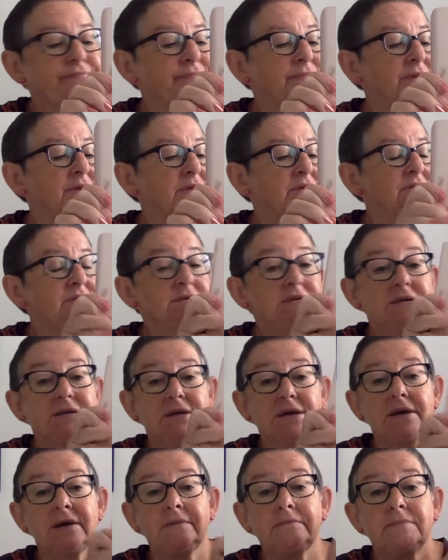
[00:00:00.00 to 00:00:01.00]
Can you see
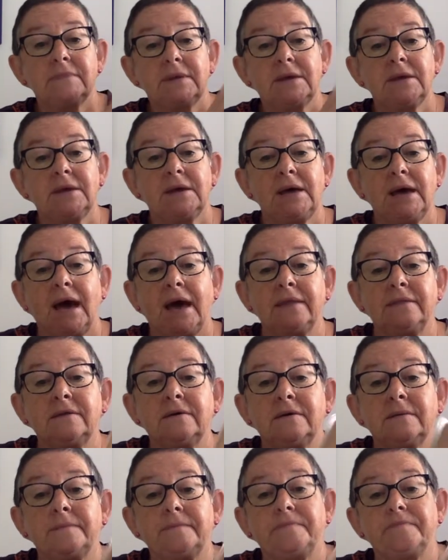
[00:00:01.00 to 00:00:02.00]
that? And
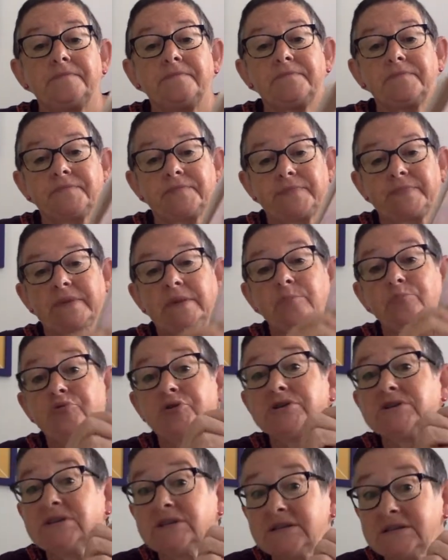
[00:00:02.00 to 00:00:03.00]
the
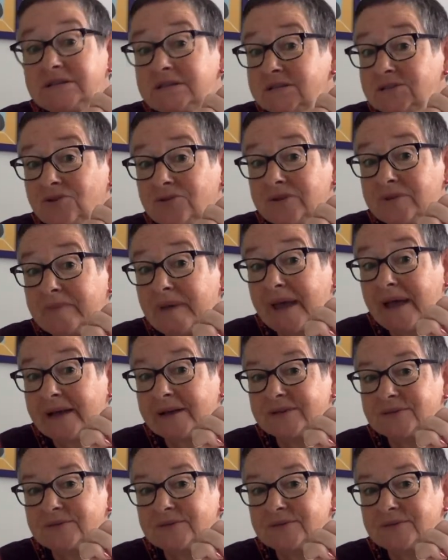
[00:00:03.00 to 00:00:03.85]
prettiness is on the back as